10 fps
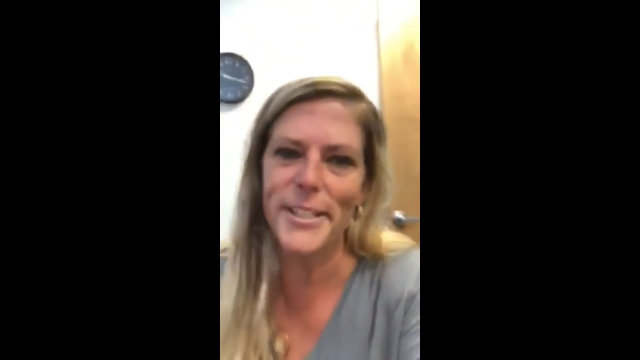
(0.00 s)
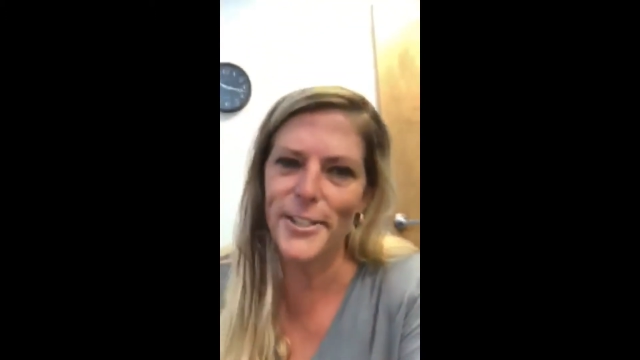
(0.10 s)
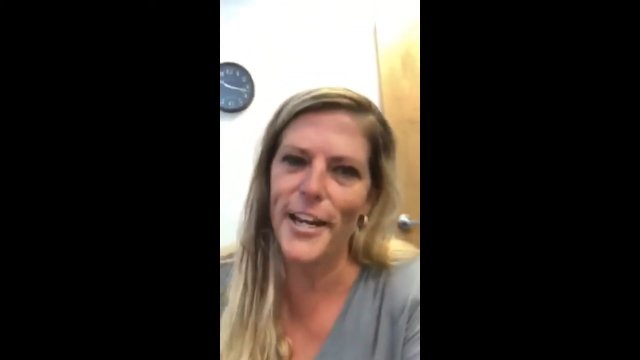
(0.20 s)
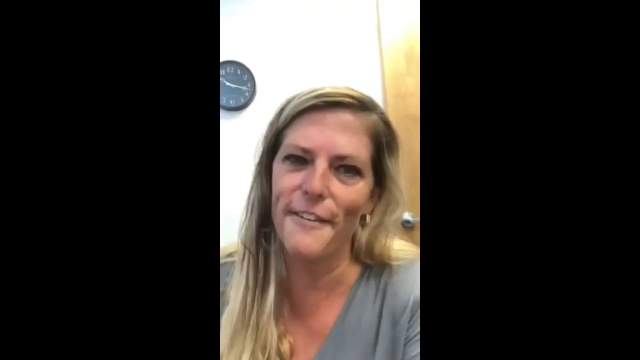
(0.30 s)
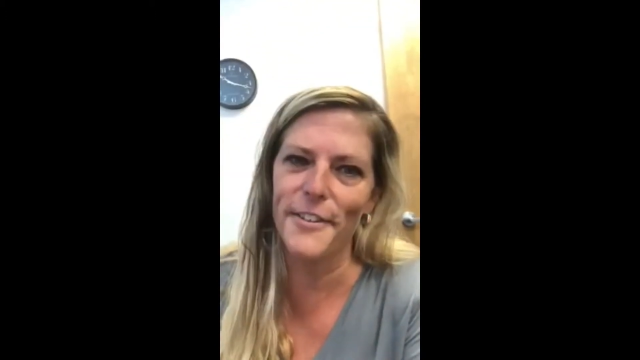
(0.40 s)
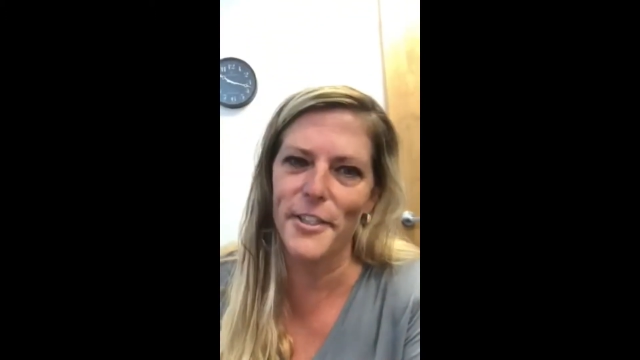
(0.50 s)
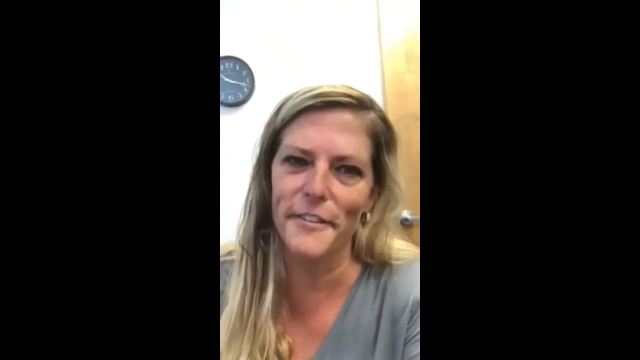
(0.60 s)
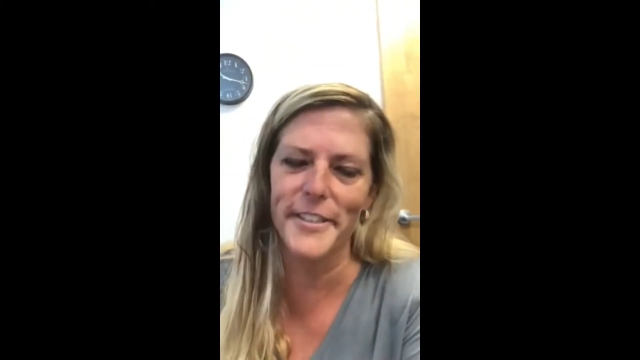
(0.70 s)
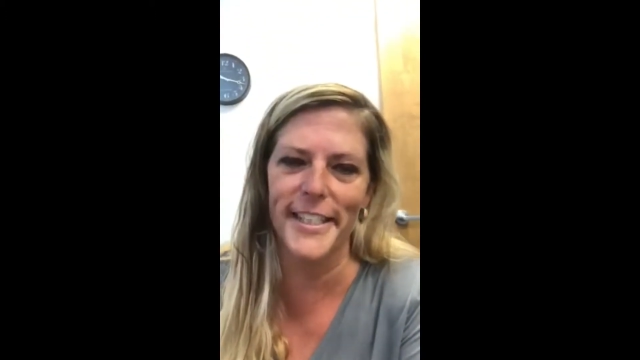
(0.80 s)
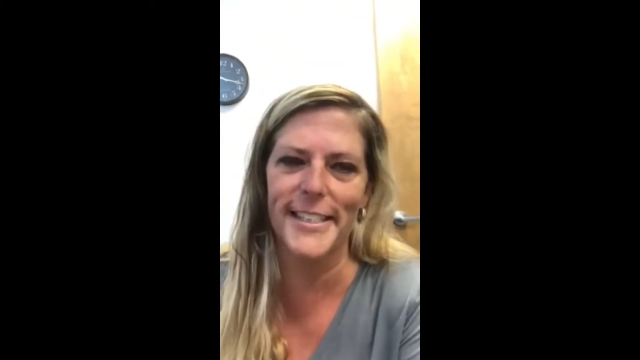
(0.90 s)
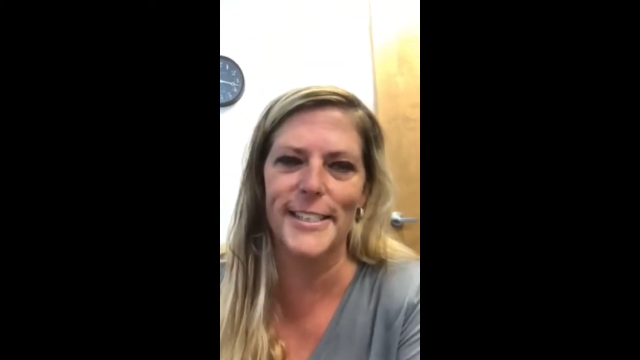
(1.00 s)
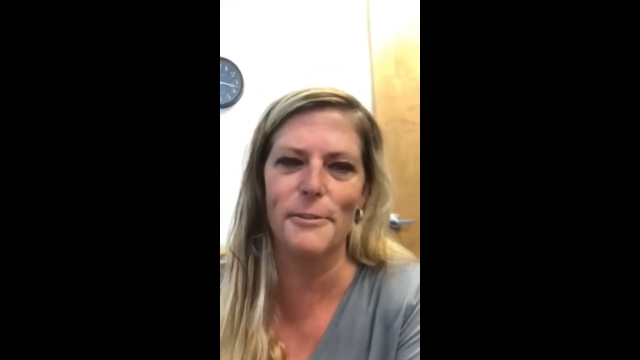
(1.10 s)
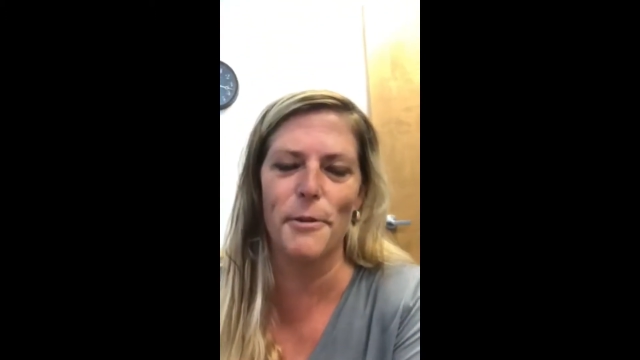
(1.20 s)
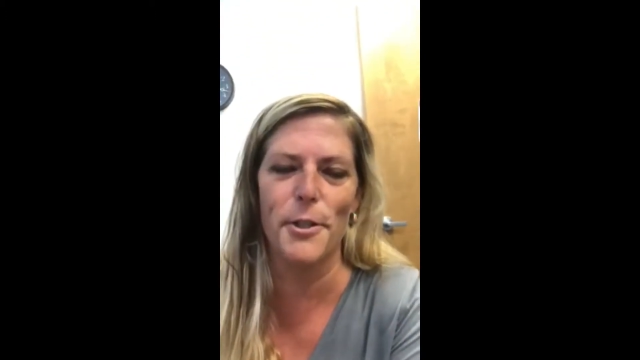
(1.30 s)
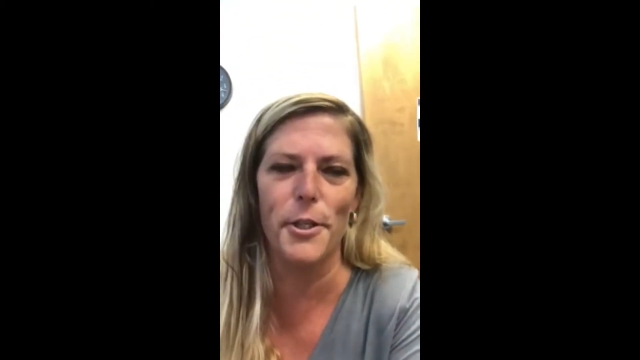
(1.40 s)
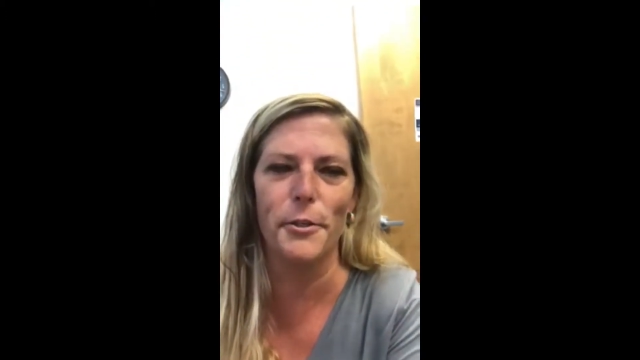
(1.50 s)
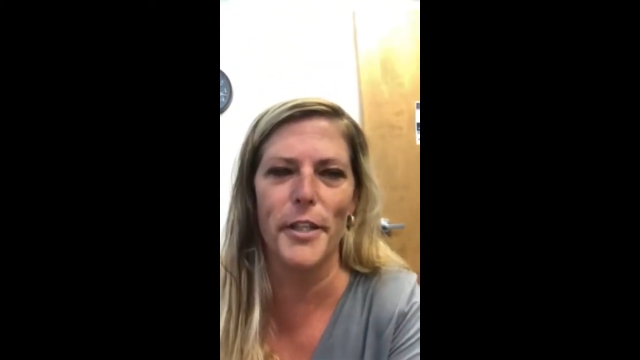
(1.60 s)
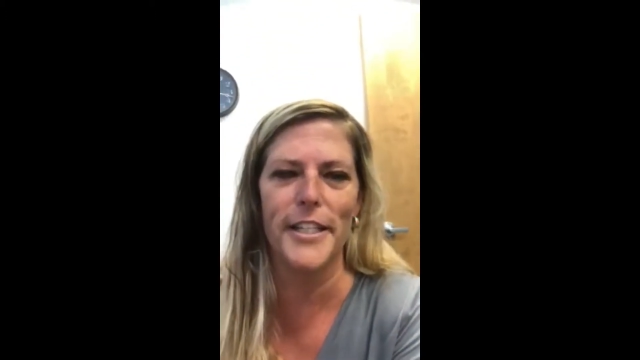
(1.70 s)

make sure you have your driver's license with you.